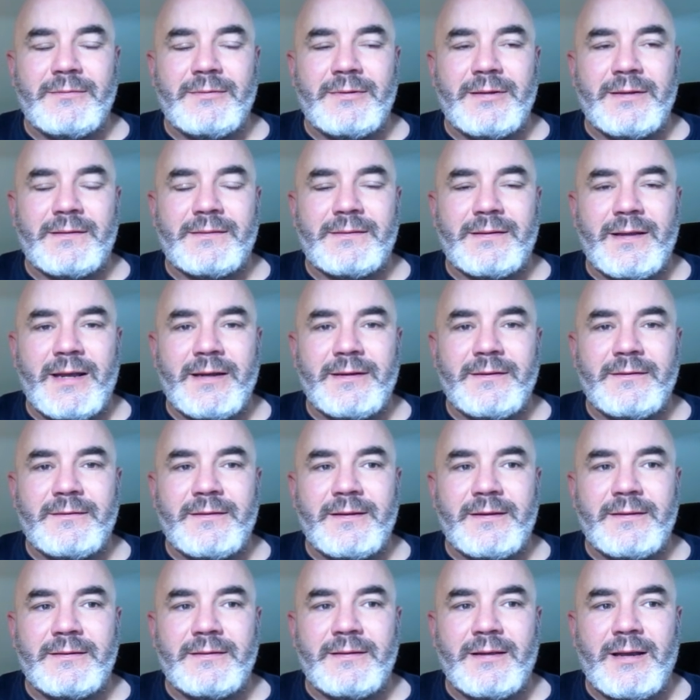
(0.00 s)
decided
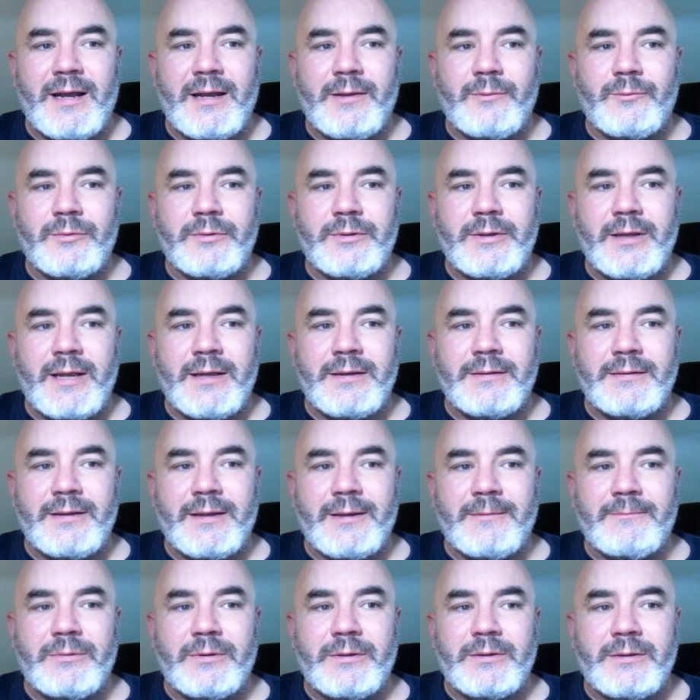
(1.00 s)
that I would end
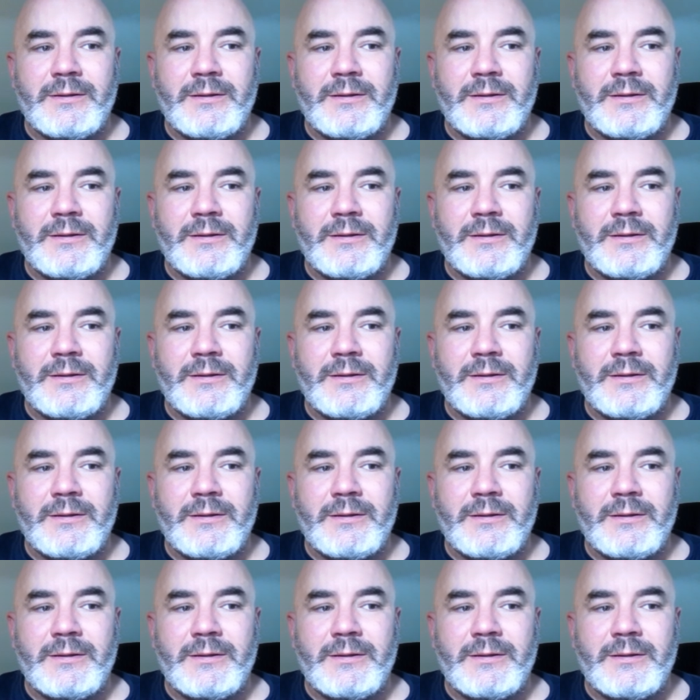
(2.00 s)
up